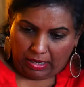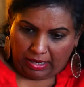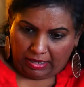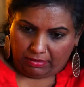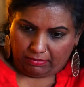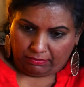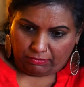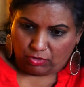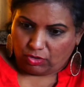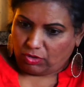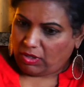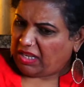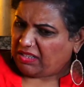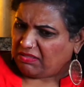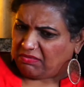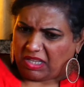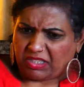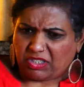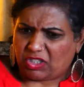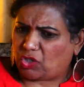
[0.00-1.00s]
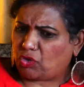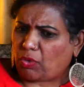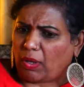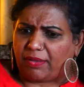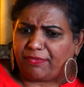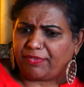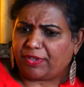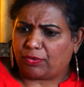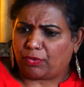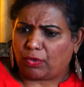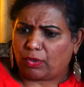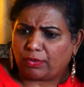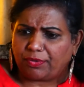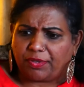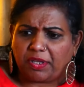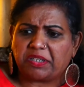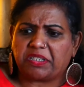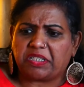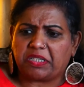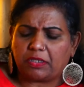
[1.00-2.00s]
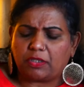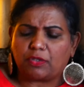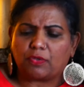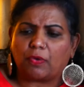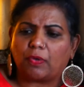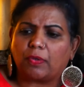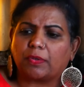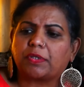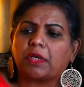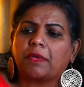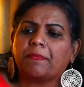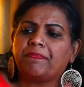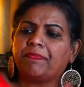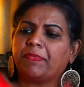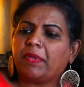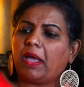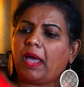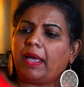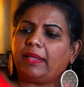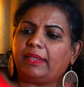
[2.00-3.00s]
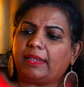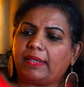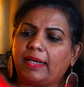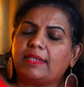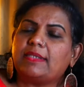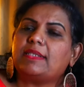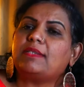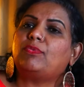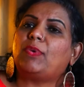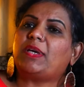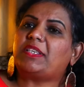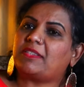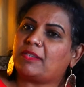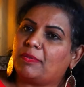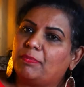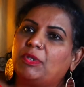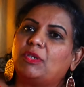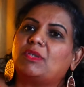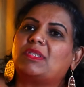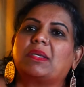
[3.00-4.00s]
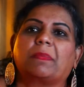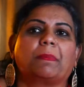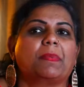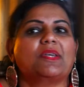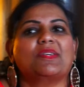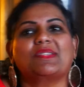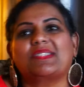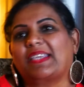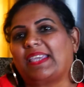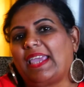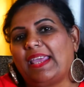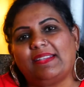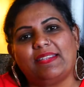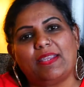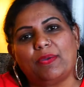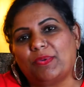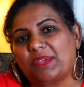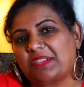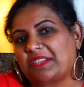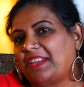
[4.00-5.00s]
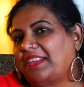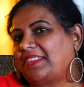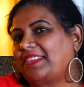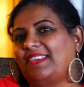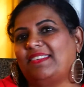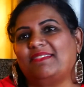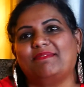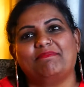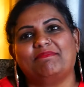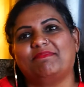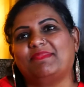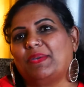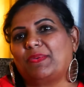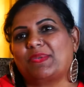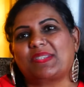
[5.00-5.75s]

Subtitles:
as a 12-year-old, 13-year-old, and then I did Western music because, again, there was nothing